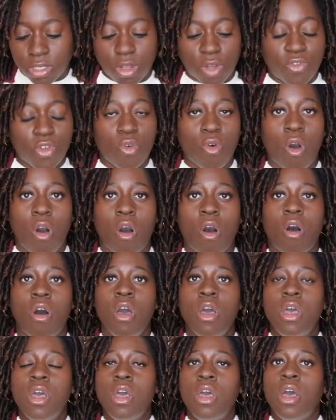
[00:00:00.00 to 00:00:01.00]
So if you
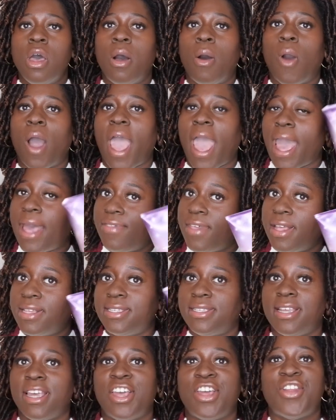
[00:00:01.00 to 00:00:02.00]
all had that
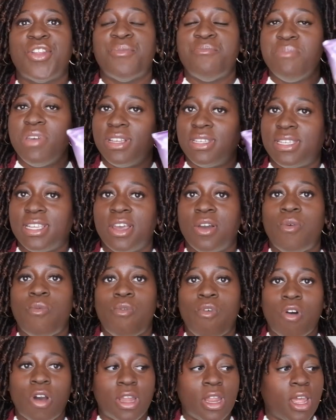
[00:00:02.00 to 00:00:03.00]
scent miss it
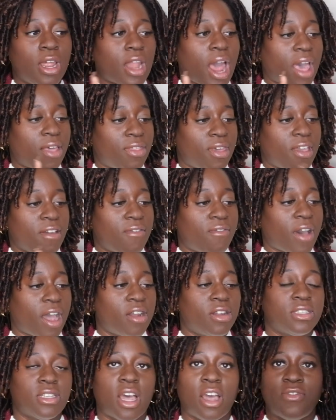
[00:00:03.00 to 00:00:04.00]
want it i think
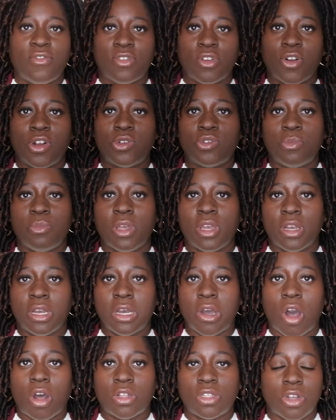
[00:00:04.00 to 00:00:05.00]
fireside flurries would be a
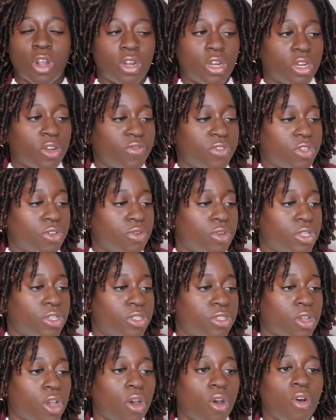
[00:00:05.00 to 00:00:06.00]
good alternative to it
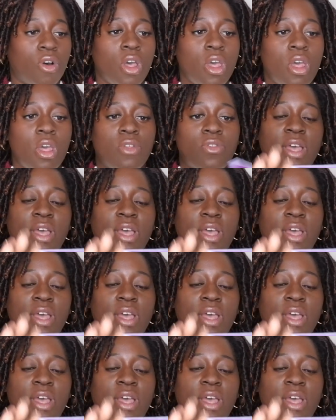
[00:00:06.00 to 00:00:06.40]
so